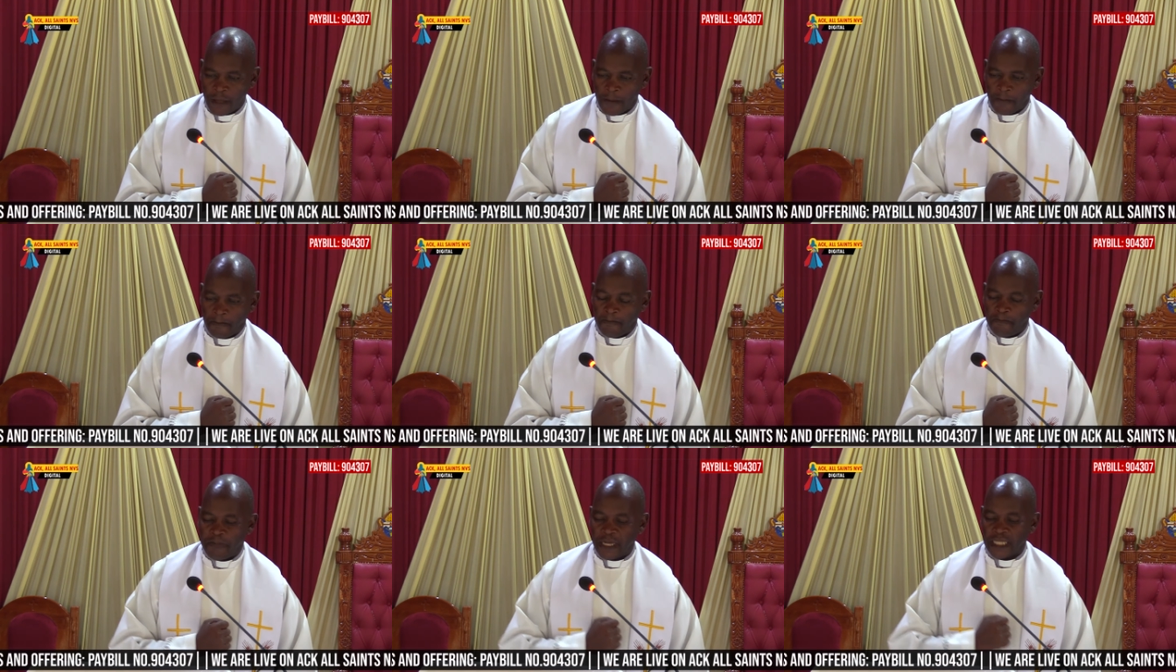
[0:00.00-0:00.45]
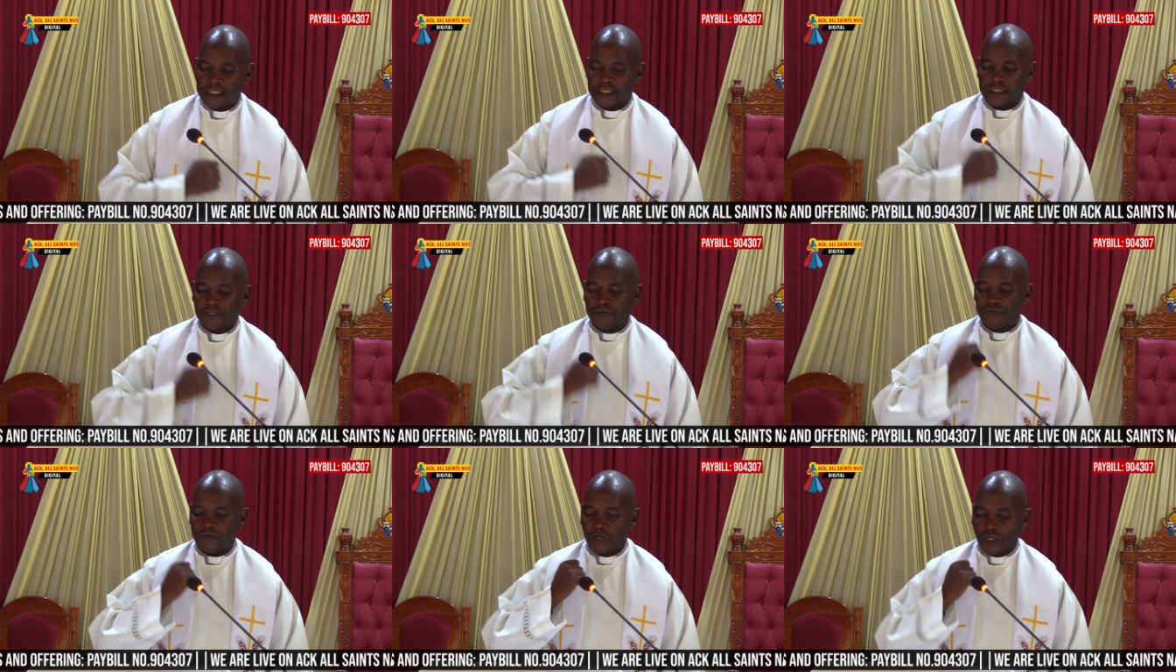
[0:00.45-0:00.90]

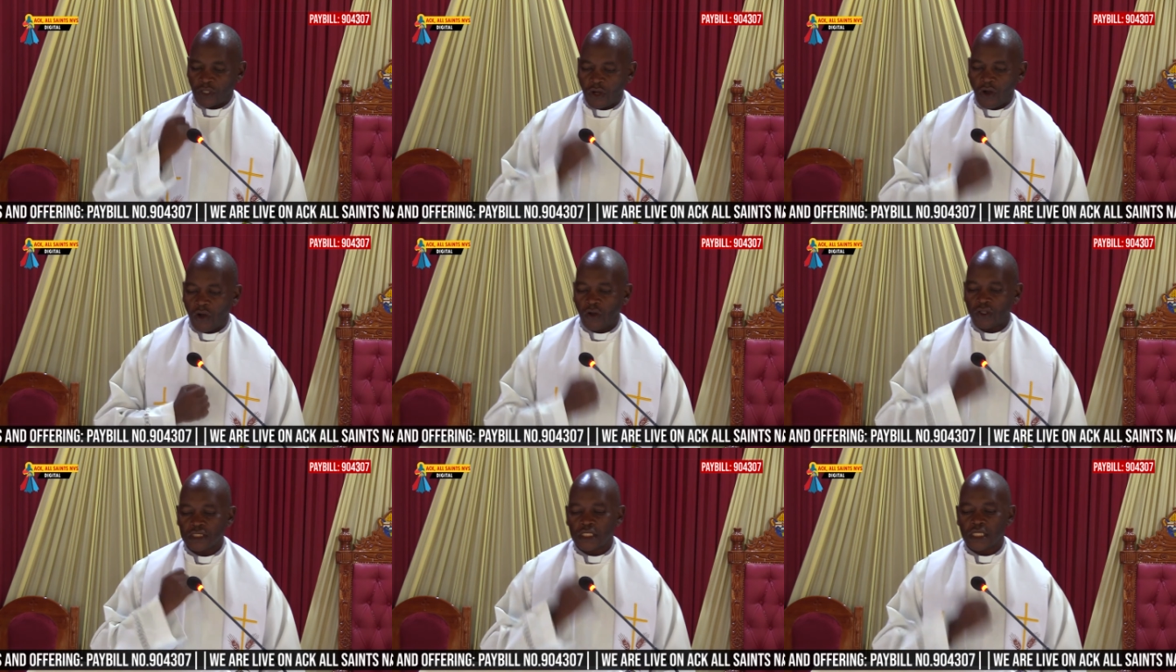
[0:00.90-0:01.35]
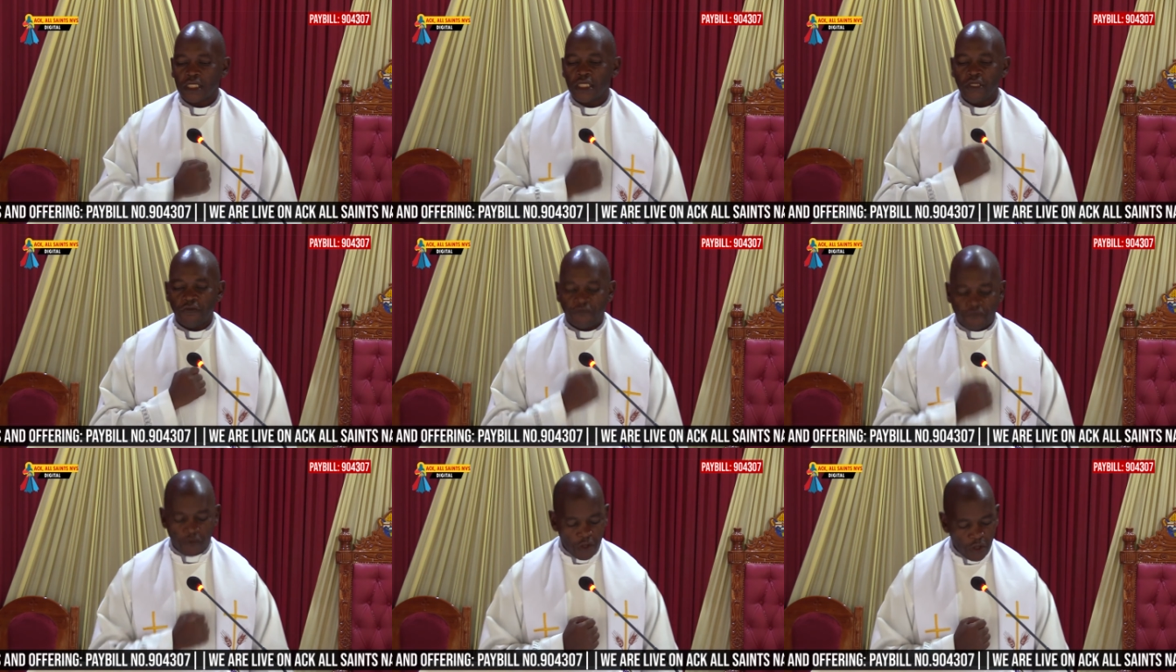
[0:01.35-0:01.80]
but the God's
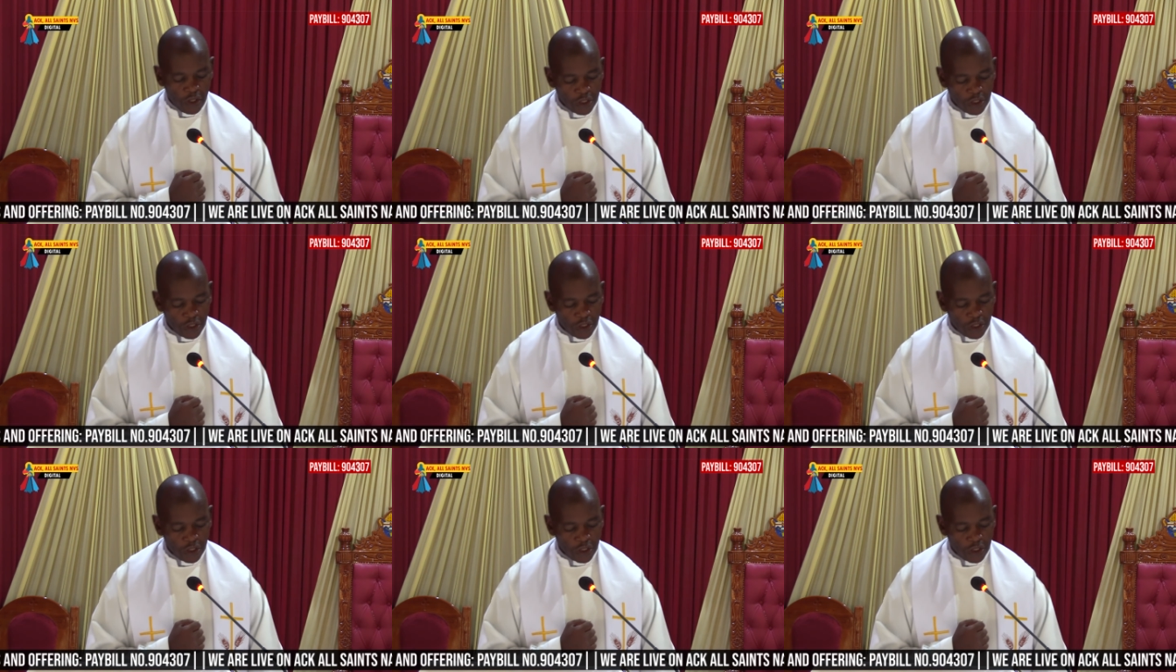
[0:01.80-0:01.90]
gift,